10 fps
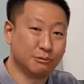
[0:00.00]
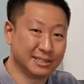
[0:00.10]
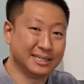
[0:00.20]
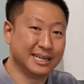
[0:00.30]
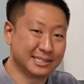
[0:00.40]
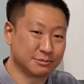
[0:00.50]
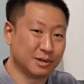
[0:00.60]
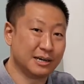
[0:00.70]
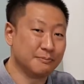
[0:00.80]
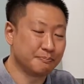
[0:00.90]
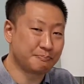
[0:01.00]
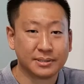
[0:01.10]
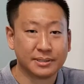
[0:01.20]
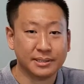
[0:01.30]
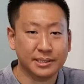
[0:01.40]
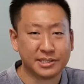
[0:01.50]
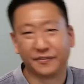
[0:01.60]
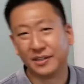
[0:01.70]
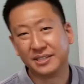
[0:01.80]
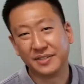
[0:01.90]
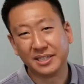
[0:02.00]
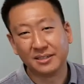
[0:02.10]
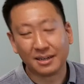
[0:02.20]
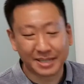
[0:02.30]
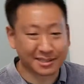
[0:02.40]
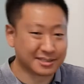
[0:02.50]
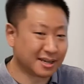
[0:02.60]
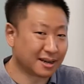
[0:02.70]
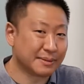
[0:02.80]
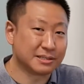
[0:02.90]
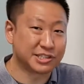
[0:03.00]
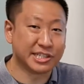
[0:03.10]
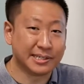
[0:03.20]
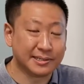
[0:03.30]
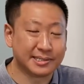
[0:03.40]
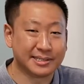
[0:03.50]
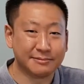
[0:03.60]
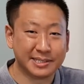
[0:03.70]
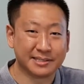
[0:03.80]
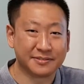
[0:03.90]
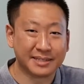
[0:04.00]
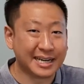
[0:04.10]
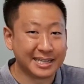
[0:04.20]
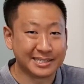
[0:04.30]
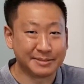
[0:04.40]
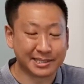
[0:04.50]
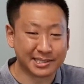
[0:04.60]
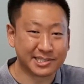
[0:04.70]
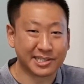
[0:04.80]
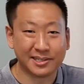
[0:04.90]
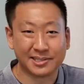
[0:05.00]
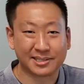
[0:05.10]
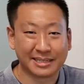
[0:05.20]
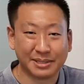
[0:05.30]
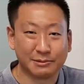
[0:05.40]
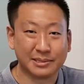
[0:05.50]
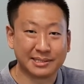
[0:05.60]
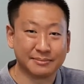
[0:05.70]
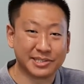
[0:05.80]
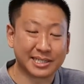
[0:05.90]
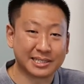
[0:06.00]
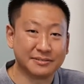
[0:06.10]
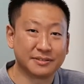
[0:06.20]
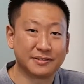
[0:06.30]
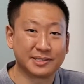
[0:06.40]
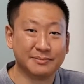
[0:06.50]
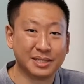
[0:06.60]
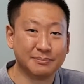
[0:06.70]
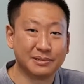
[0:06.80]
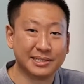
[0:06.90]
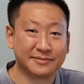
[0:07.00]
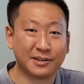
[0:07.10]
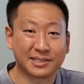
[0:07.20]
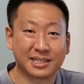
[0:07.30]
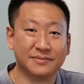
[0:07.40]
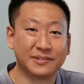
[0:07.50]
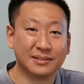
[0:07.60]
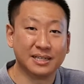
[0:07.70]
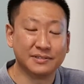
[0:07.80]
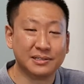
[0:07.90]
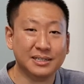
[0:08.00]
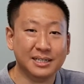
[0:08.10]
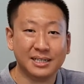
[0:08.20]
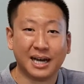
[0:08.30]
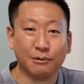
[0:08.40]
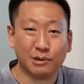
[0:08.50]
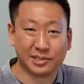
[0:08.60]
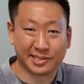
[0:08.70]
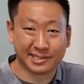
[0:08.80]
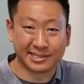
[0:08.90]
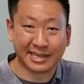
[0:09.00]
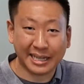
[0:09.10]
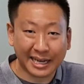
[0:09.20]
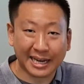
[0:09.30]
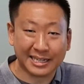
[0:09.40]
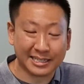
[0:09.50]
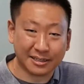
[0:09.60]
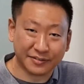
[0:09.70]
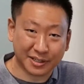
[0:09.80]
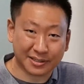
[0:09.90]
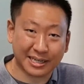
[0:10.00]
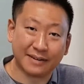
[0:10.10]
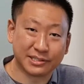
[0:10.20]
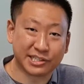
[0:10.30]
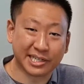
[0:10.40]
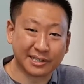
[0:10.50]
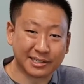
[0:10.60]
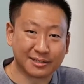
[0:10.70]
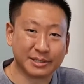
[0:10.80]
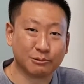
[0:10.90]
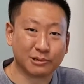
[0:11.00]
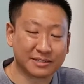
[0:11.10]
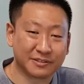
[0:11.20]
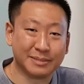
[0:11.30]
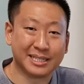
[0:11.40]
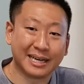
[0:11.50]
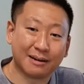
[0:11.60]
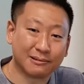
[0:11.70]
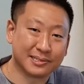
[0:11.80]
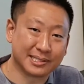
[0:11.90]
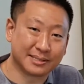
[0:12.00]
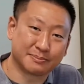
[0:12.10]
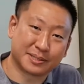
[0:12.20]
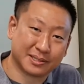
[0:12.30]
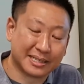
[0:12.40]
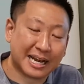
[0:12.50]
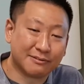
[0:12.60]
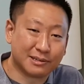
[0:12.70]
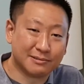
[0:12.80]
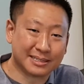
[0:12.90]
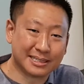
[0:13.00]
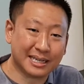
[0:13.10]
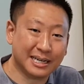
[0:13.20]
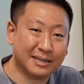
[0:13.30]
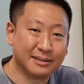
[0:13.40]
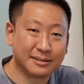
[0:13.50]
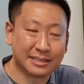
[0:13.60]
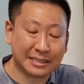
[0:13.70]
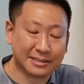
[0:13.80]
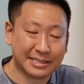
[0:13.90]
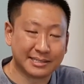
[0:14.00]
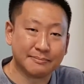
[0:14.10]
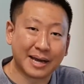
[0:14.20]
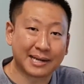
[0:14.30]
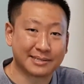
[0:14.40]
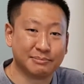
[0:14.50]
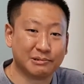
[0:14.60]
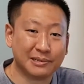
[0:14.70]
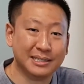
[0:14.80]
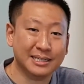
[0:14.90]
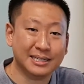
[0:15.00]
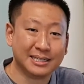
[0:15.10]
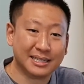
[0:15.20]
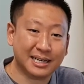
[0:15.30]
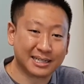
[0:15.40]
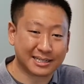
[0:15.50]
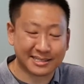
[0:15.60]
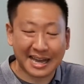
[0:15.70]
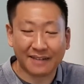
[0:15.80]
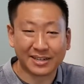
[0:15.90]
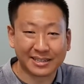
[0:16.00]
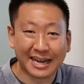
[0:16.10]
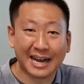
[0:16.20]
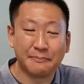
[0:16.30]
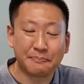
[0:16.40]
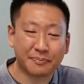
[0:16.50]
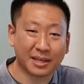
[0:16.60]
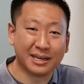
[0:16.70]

with it as well. So for this video, I'm not going to talk about chairs, and the reason for that is because chairs can be really subjective for some people as far as comfort level. I will just say that if you're going to have a chair and you're going to be working for many hours, it's good to have one with decent back support, because having that